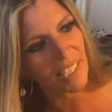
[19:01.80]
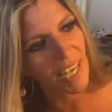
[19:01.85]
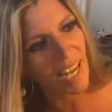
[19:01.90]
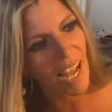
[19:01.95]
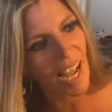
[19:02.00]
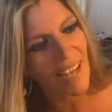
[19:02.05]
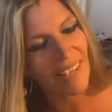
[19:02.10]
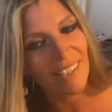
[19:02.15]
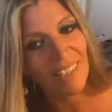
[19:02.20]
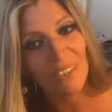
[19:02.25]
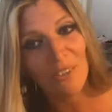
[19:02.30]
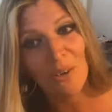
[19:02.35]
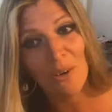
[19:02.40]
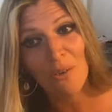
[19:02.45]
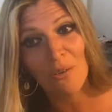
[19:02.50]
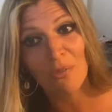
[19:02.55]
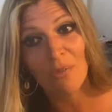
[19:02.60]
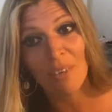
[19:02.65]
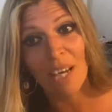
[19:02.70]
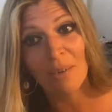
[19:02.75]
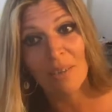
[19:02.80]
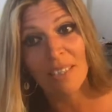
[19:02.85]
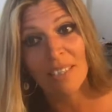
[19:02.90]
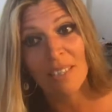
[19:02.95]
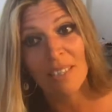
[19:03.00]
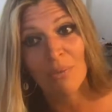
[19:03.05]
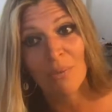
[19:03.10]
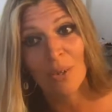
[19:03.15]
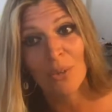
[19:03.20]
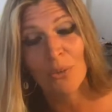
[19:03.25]
I saw a very
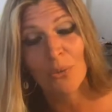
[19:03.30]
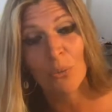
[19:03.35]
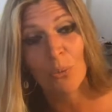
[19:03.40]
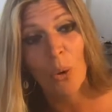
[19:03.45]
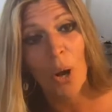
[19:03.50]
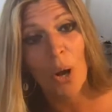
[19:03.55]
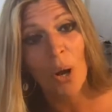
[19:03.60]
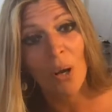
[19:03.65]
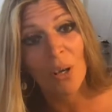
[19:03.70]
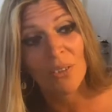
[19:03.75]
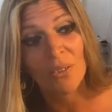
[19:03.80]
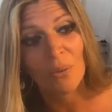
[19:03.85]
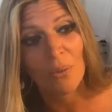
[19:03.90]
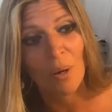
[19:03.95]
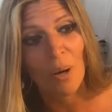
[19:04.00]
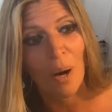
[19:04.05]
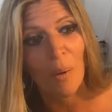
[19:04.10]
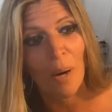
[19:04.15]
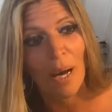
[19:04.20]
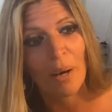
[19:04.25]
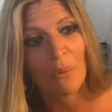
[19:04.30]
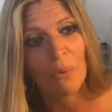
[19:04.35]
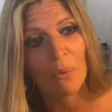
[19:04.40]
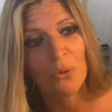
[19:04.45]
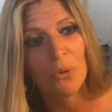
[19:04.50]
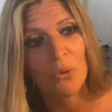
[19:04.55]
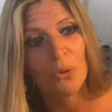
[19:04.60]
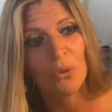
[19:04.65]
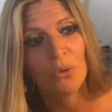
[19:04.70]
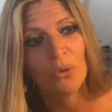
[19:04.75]
different world where
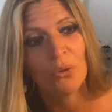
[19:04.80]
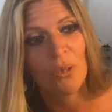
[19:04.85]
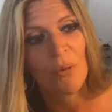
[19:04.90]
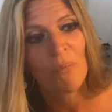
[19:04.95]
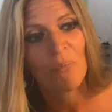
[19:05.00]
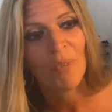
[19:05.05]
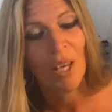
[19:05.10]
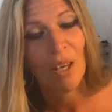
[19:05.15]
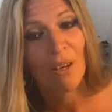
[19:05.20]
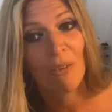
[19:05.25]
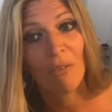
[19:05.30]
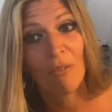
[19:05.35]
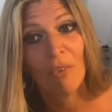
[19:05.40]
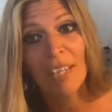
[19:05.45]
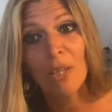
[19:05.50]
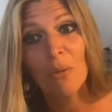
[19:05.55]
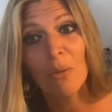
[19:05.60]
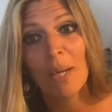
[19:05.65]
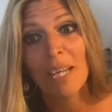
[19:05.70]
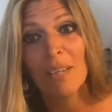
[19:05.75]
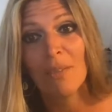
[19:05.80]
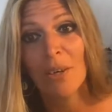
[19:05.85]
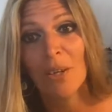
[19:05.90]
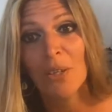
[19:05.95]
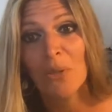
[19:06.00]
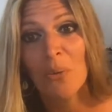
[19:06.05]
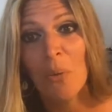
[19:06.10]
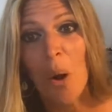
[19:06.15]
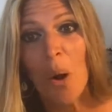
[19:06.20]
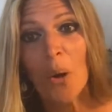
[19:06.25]
you could think whatever
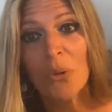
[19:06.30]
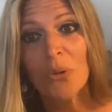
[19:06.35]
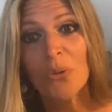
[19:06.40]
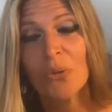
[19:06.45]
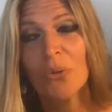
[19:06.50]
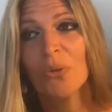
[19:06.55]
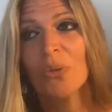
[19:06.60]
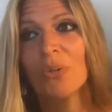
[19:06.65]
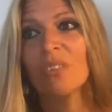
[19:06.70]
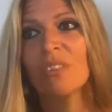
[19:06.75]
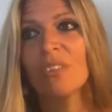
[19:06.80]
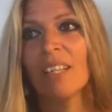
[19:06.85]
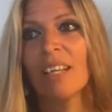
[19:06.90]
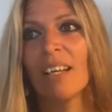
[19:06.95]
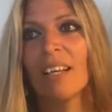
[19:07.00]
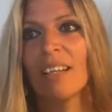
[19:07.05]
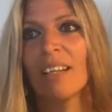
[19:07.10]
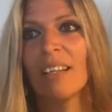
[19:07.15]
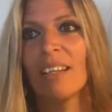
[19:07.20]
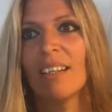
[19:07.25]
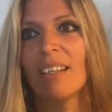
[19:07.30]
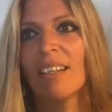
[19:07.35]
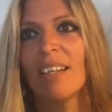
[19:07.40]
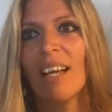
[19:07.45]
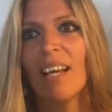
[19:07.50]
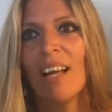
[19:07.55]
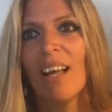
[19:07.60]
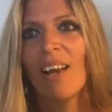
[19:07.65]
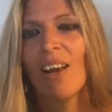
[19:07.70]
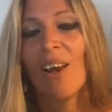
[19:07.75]
you want, you could
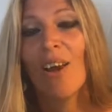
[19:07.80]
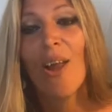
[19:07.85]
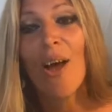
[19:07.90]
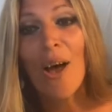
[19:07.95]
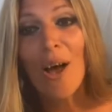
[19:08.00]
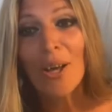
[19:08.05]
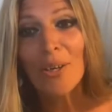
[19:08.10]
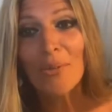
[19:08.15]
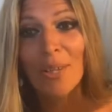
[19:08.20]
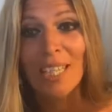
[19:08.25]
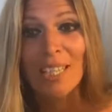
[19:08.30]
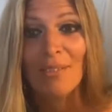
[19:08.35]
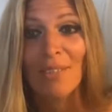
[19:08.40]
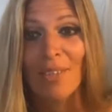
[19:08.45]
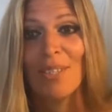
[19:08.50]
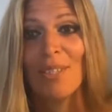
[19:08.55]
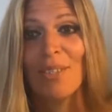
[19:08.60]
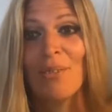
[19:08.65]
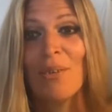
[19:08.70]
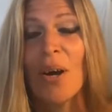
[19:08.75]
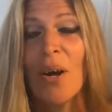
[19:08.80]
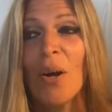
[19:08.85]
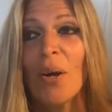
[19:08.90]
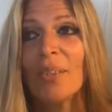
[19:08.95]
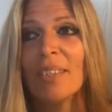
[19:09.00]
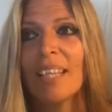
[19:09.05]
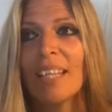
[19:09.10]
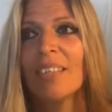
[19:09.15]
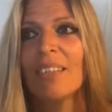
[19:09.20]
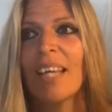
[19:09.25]
learn whatever you
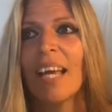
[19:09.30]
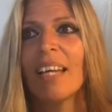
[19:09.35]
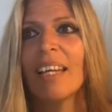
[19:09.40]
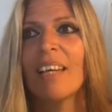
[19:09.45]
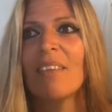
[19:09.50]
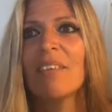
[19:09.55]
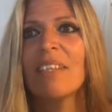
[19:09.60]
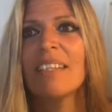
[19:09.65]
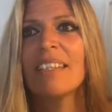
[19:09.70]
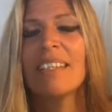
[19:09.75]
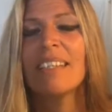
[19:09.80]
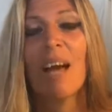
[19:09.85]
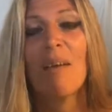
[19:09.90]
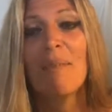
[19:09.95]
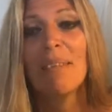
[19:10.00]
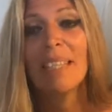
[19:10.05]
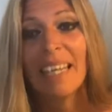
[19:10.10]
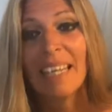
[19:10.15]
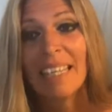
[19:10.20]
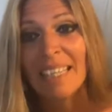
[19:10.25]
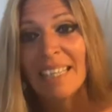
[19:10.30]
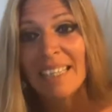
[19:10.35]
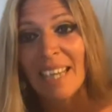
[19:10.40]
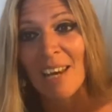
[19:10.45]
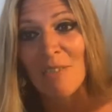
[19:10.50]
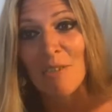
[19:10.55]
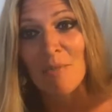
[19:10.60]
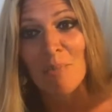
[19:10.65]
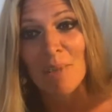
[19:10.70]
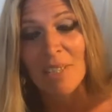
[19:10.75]
want, and everything. I mean, here
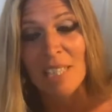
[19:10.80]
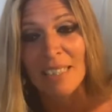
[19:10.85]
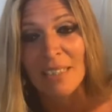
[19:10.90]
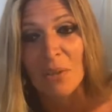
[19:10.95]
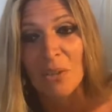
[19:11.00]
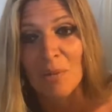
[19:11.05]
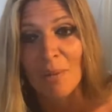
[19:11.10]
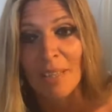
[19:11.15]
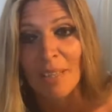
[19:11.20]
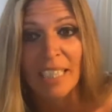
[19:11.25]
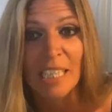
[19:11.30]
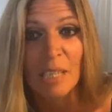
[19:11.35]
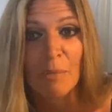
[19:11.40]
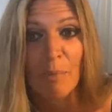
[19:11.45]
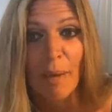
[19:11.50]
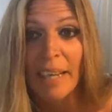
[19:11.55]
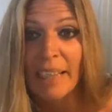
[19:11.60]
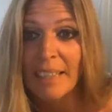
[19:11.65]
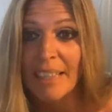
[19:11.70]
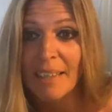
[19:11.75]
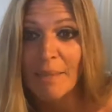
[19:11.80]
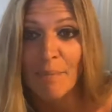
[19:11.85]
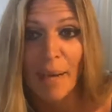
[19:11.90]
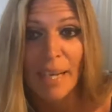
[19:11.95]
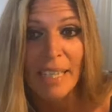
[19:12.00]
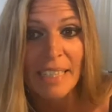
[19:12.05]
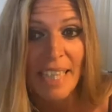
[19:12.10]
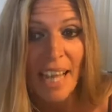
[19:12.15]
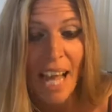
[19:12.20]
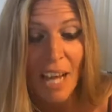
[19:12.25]
everybody talks about his
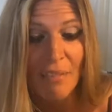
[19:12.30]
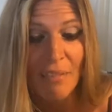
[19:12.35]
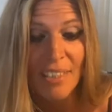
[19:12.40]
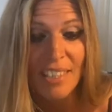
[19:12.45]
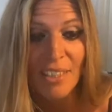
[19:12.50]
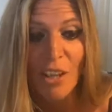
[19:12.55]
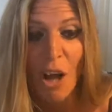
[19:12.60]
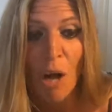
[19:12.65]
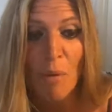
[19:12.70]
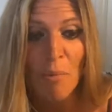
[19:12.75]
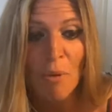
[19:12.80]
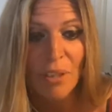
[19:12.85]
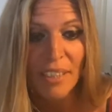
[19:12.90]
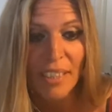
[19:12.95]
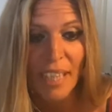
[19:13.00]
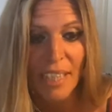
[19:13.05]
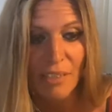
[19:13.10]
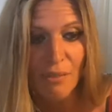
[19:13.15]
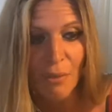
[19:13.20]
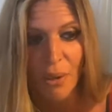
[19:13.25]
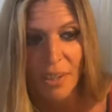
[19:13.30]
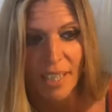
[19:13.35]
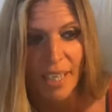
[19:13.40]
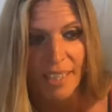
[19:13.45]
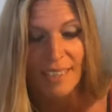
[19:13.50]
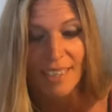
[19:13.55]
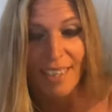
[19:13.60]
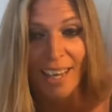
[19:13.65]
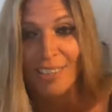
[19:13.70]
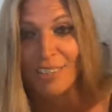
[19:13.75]
past life. It's normal in California.
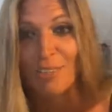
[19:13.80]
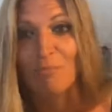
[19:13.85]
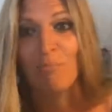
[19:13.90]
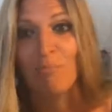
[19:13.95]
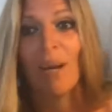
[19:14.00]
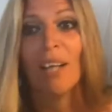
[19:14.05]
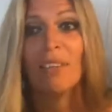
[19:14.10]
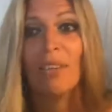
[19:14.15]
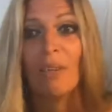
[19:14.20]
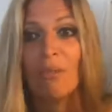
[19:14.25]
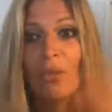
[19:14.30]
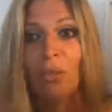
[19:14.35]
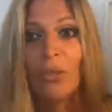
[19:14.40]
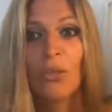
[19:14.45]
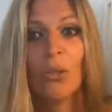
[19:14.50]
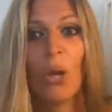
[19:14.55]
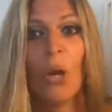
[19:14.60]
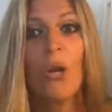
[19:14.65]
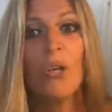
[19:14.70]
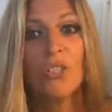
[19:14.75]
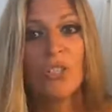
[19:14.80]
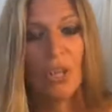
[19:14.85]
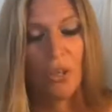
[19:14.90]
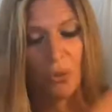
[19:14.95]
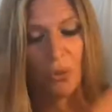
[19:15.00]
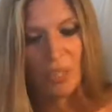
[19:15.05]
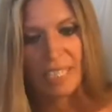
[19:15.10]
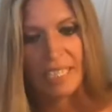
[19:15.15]
It's like part of the culture, you see.